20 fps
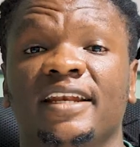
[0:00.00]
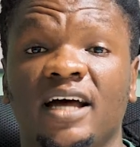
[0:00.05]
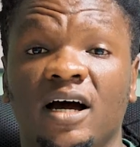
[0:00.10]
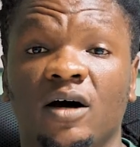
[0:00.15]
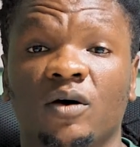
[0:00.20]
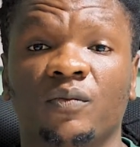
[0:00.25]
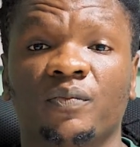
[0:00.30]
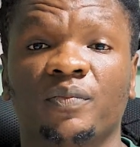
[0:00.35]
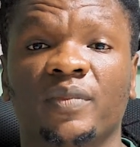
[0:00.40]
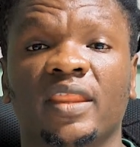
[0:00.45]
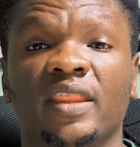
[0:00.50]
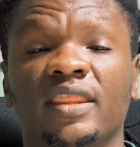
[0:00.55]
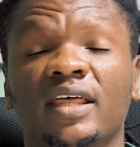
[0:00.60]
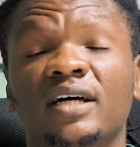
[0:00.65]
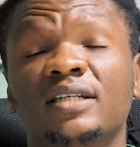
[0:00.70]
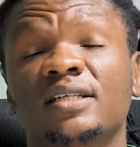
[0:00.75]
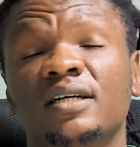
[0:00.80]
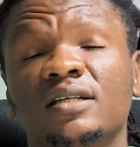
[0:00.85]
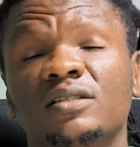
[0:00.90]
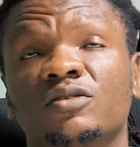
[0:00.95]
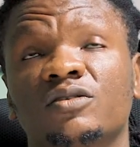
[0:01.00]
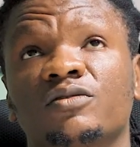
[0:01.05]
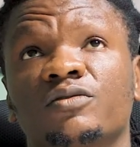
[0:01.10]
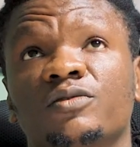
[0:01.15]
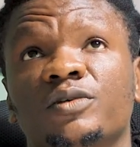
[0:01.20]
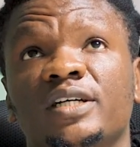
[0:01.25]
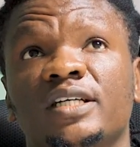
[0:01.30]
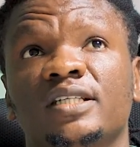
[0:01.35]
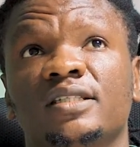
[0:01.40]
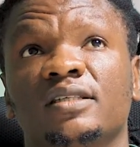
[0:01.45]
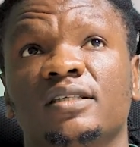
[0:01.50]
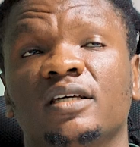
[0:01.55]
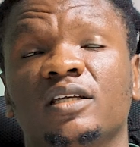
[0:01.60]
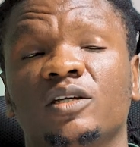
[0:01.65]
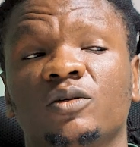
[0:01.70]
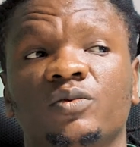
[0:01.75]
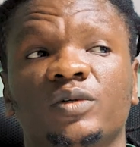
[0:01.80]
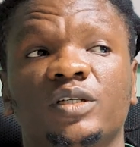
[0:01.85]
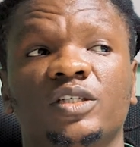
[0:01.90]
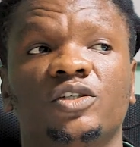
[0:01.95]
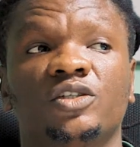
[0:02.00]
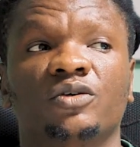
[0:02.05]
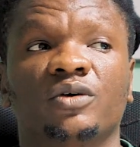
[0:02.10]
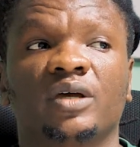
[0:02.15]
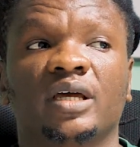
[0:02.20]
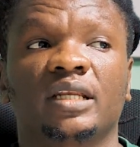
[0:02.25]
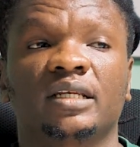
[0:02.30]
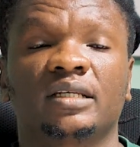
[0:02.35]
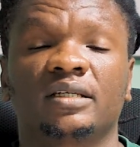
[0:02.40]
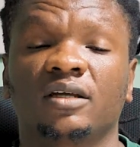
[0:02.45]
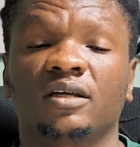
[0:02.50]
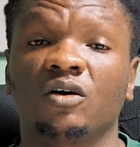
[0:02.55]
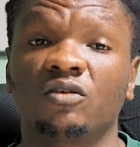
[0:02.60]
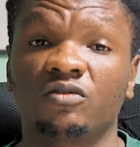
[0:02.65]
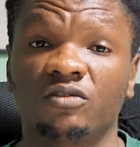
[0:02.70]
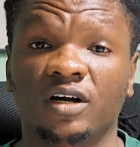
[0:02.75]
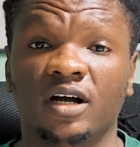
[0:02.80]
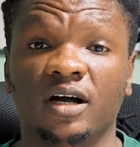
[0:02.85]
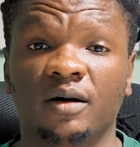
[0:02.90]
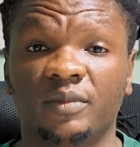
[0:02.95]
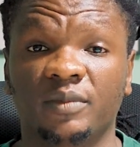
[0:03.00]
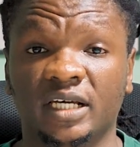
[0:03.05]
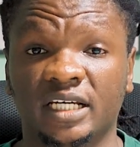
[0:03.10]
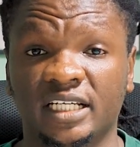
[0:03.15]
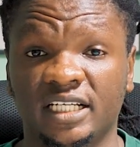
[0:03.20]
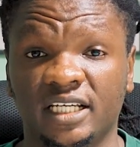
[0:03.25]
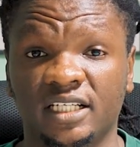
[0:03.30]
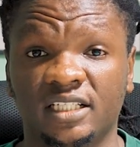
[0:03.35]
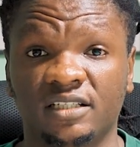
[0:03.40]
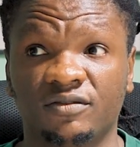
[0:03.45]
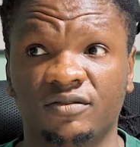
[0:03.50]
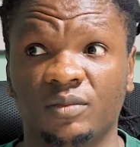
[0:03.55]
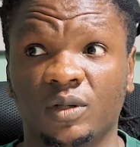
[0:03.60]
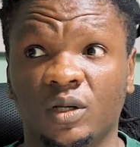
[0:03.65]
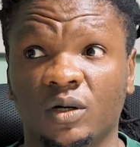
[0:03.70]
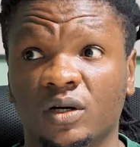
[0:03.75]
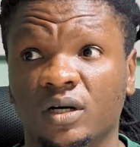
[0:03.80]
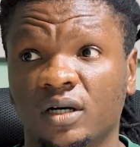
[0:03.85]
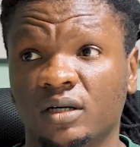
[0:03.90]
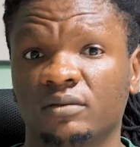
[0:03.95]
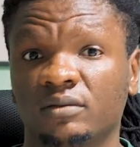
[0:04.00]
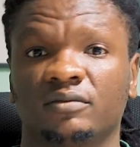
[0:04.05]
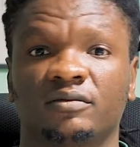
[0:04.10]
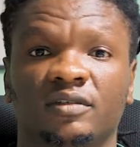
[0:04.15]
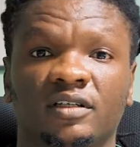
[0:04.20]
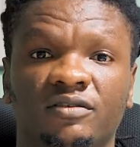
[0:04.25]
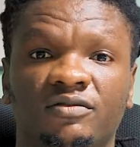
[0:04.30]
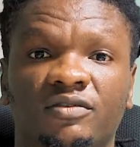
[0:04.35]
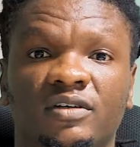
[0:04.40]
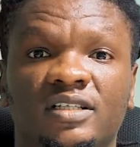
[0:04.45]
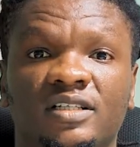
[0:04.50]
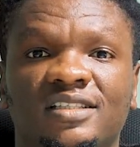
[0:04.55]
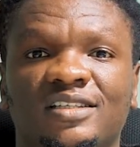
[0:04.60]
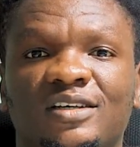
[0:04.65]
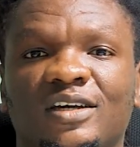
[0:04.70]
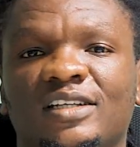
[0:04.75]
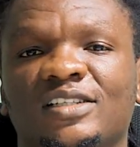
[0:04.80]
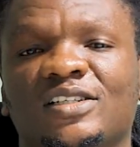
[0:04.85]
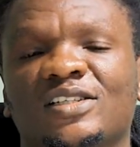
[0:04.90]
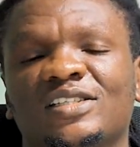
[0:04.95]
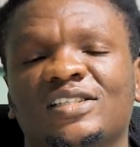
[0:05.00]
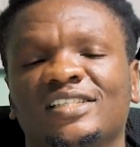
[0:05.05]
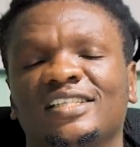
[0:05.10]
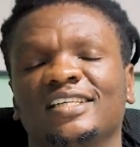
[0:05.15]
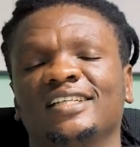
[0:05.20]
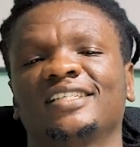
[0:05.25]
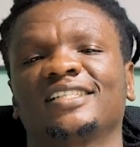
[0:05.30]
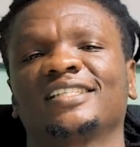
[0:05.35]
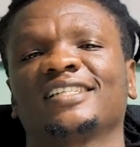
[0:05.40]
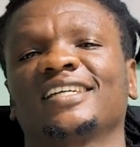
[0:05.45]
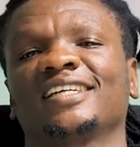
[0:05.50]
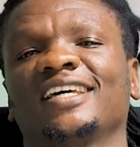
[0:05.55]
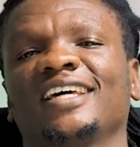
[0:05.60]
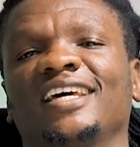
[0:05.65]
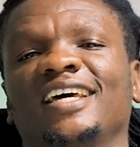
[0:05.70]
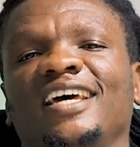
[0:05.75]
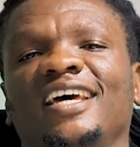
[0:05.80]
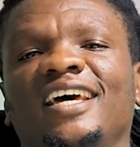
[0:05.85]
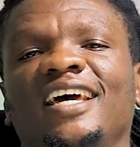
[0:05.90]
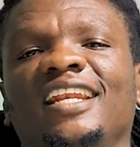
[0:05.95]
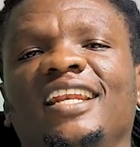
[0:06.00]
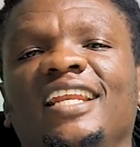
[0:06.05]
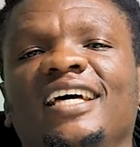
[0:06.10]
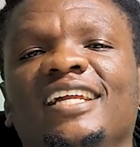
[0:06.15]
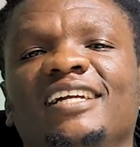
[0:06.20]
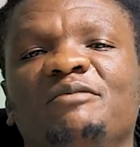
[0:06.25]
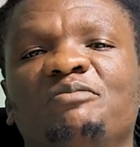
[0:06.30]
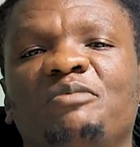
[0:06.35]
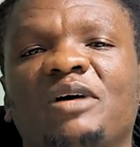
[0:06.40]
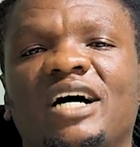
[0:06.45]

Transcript: Now, there are tons of ways in which you can overcome the creative block. First, you can just sit and let it